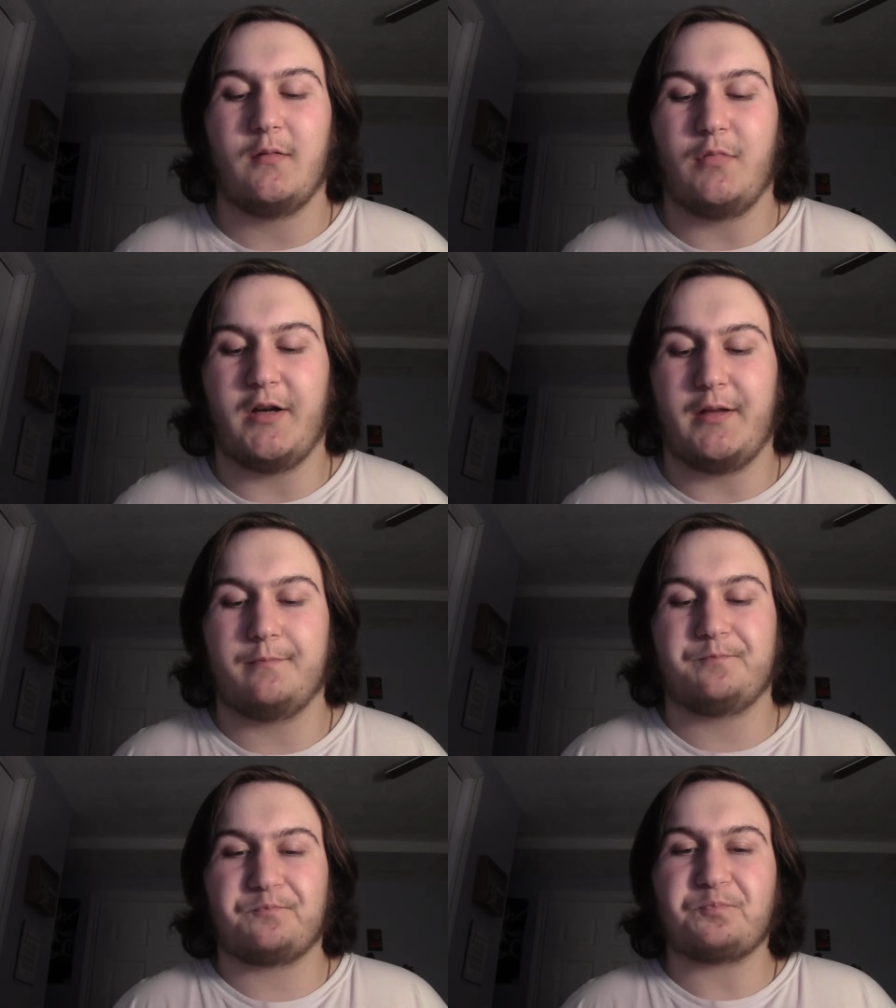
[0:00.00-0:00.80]
But
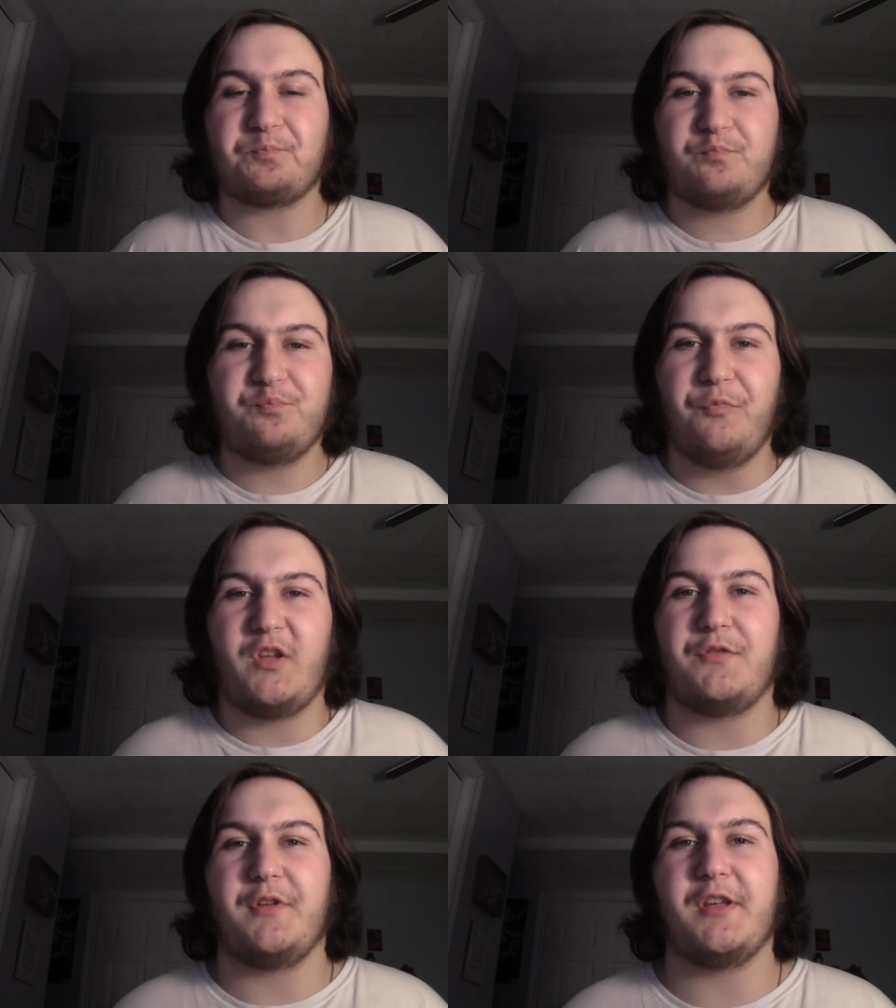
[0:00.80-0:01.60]

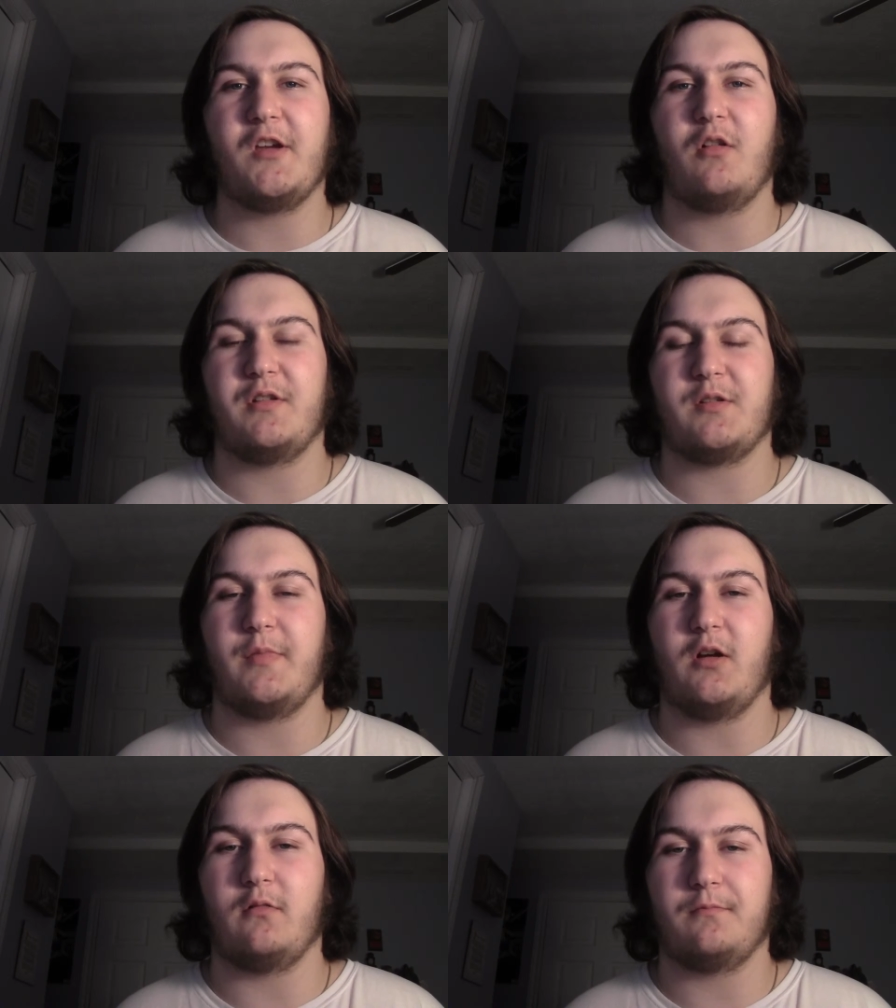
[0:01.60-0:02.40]
this video is
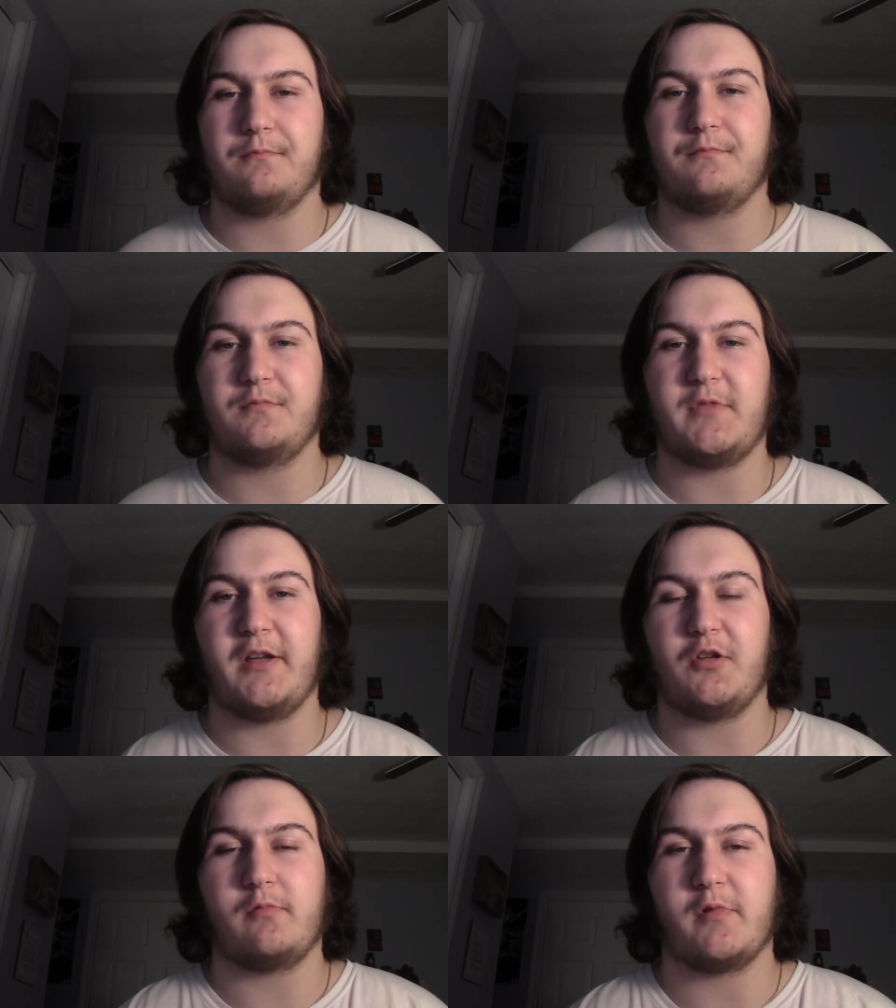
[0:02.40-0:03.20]
about
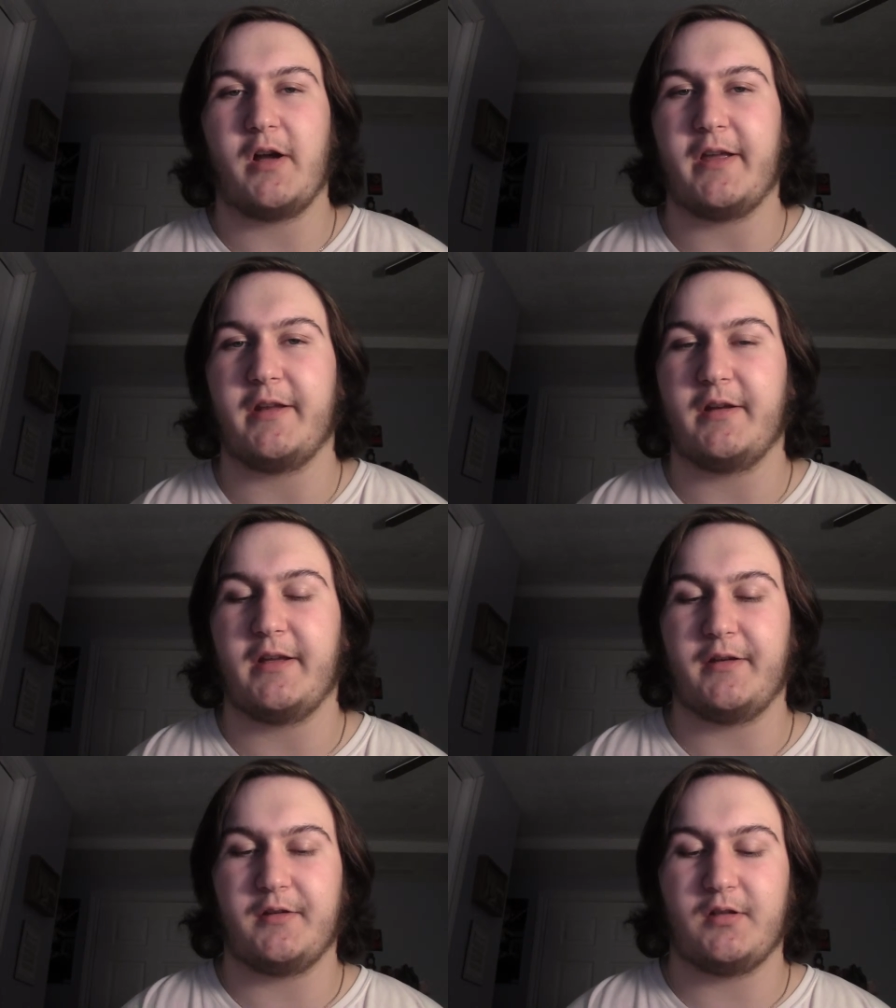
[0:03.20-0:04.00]
Daniel Bryan,
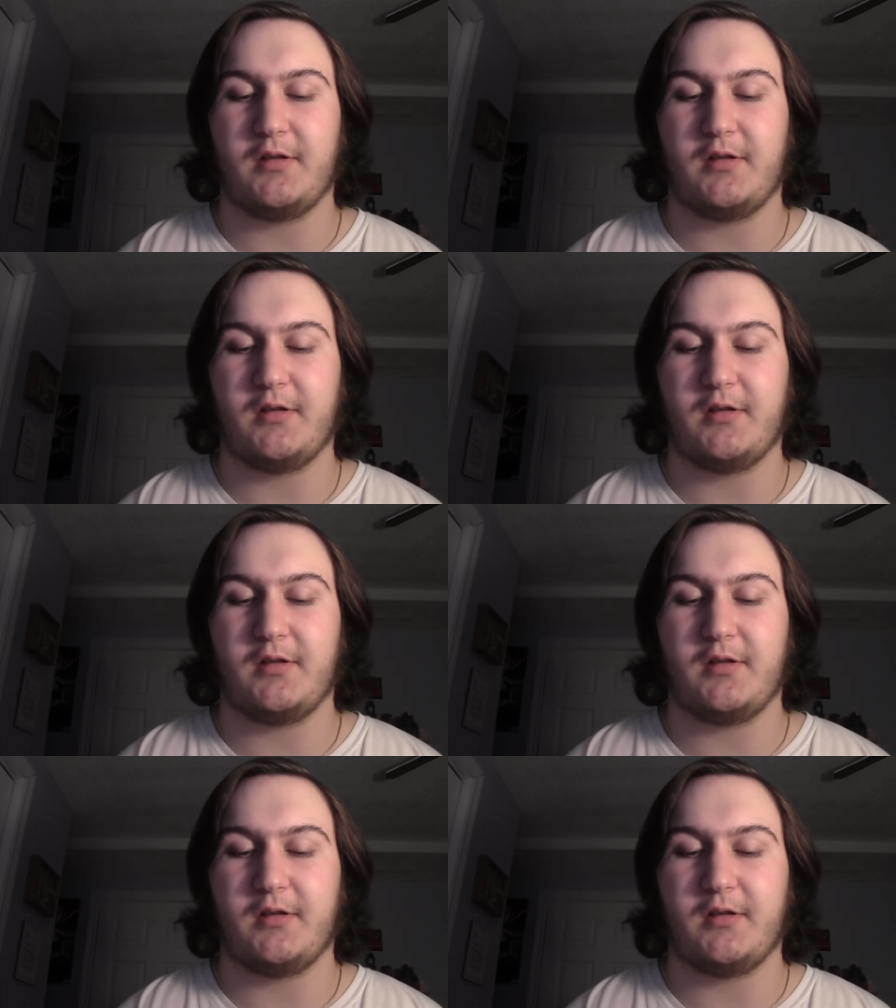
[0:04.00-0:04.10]
and